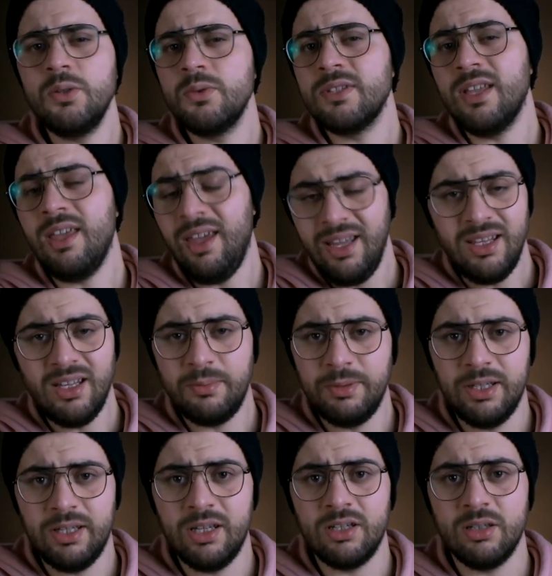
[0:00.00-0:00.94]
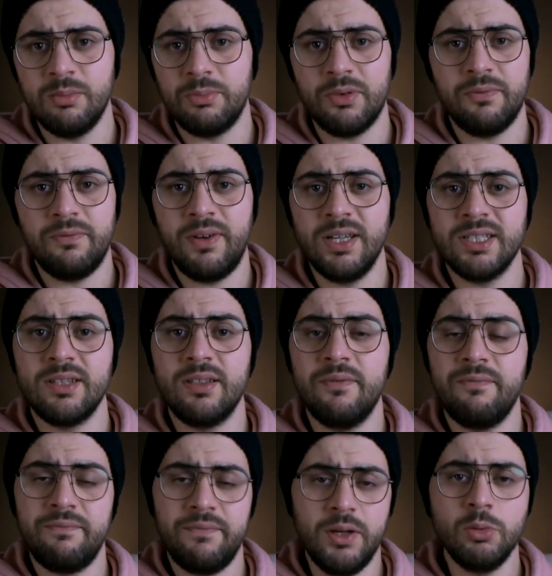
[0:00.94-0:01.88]
use any application provides the
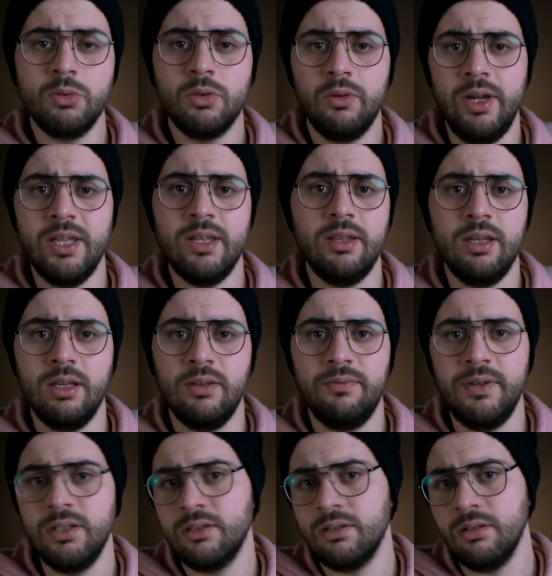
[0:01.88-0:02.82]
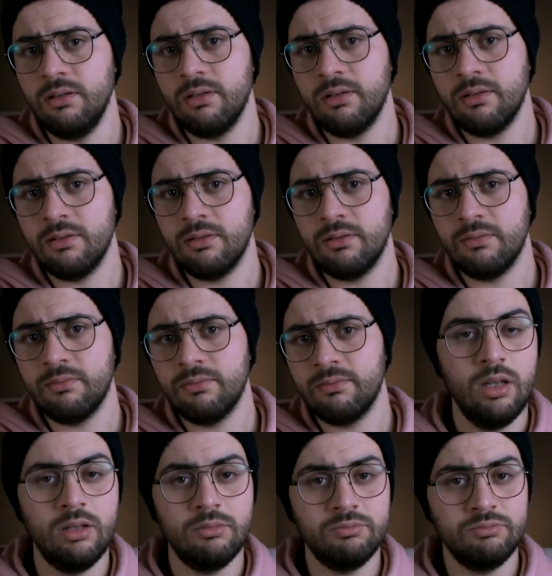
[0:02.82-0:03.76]
photo editing feature.
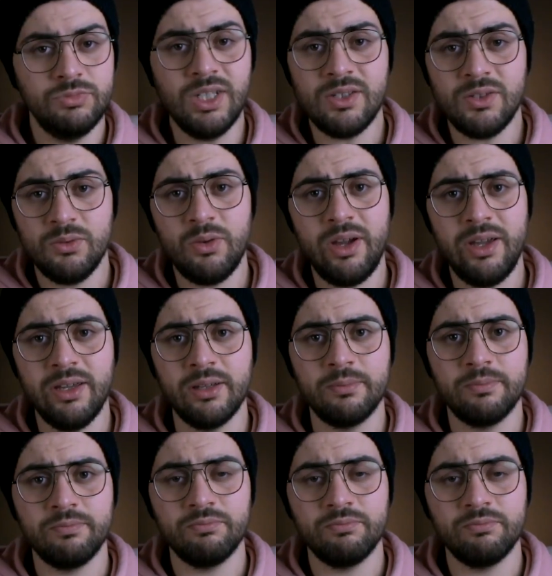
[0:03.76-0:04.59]
Just try it.